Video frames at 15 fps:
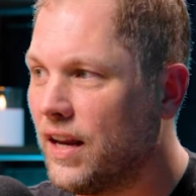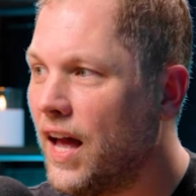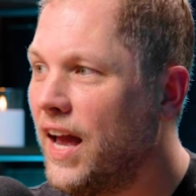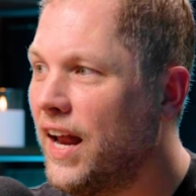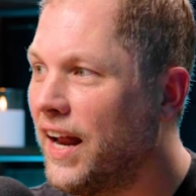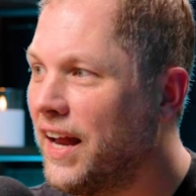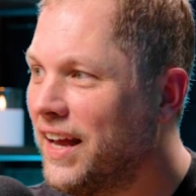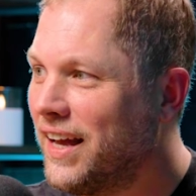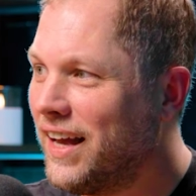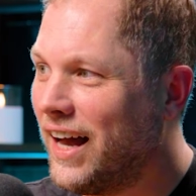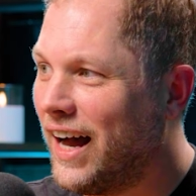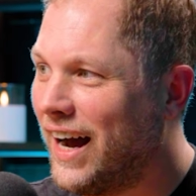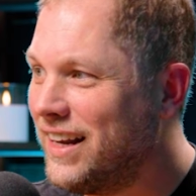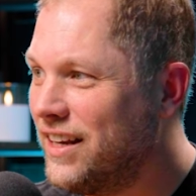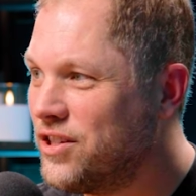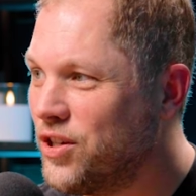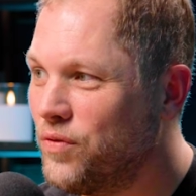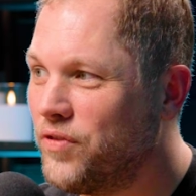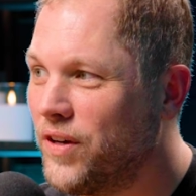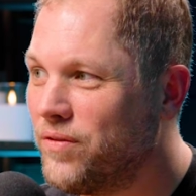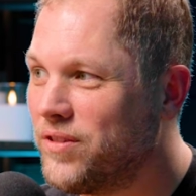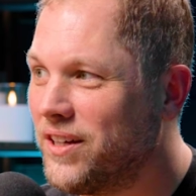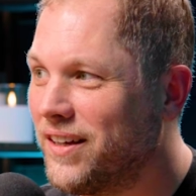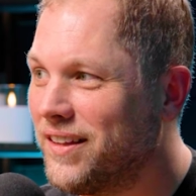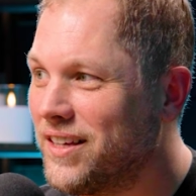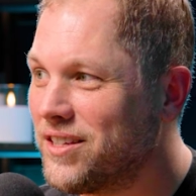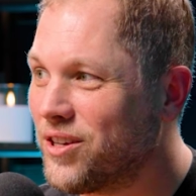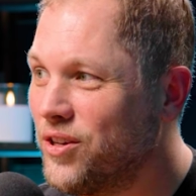hey, I need two fifty on this.